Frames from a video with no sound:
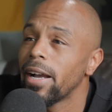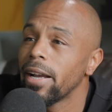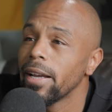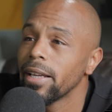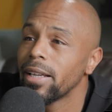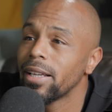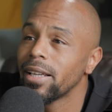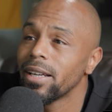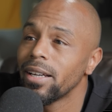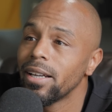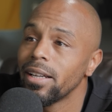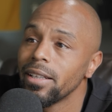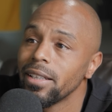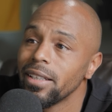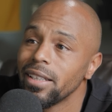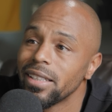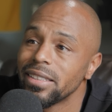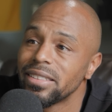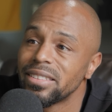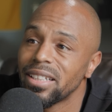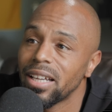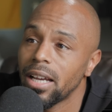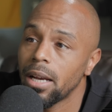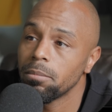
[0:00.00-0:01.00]
the icon in
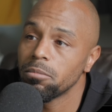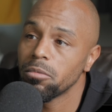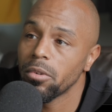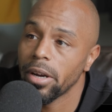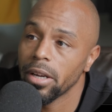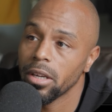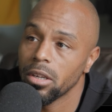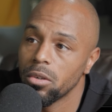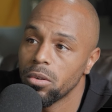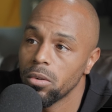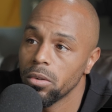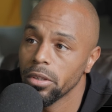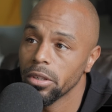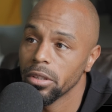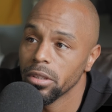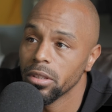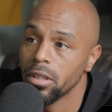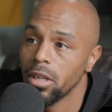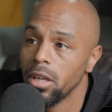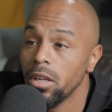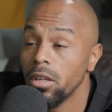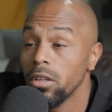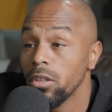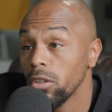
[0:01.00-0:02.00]
the top right
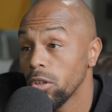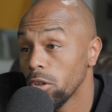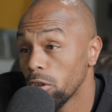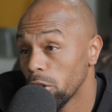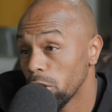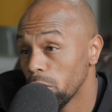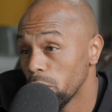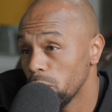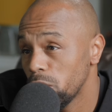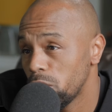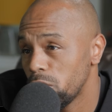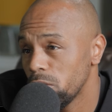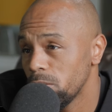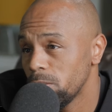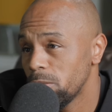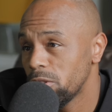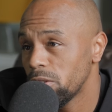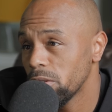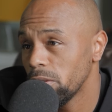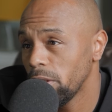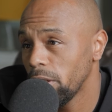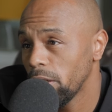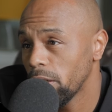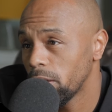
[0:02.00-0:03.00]
corner, go to YouTube
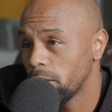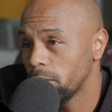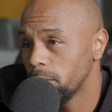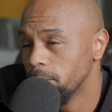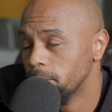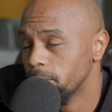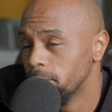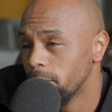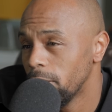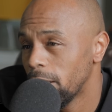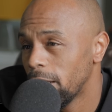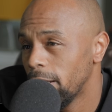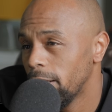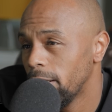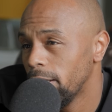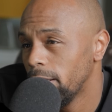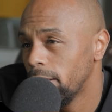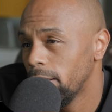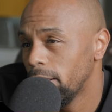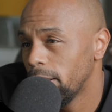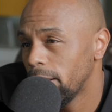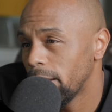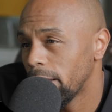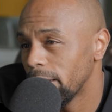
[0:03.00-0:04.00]
Studio.
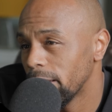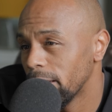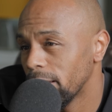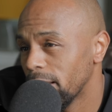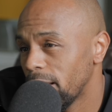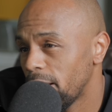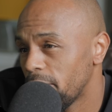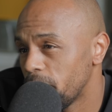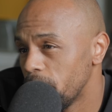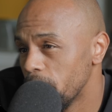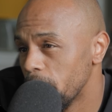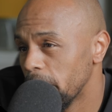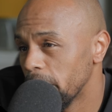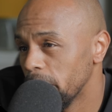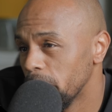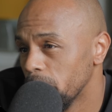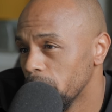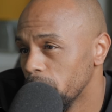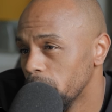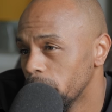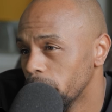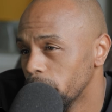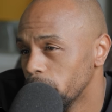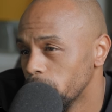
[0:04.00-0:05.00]
In the left
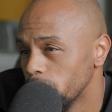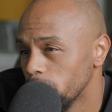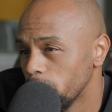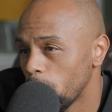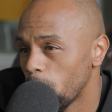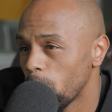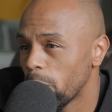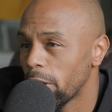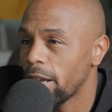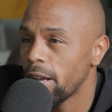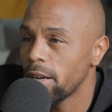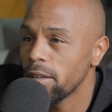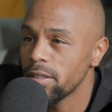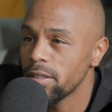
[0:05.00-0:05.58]
menu, go